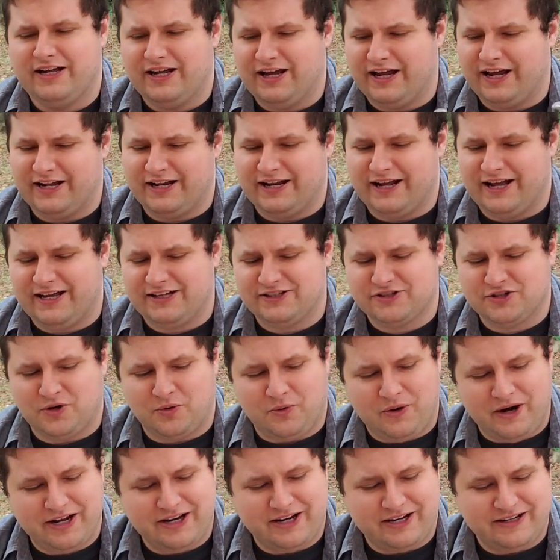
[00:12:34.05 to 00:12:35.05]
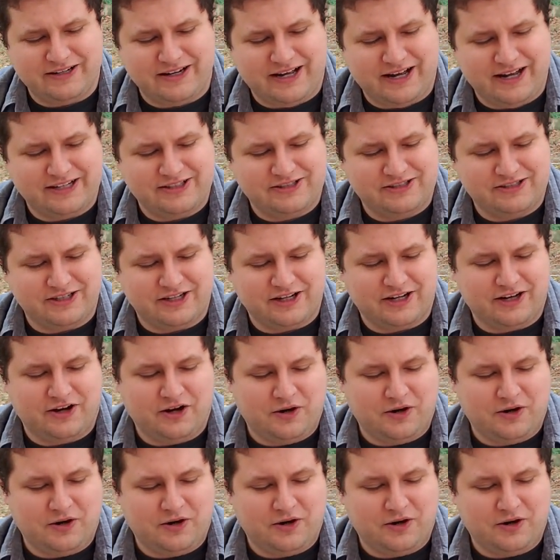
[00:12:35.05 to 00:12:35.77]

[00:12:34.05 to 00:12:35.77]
and has quite a nice, uh,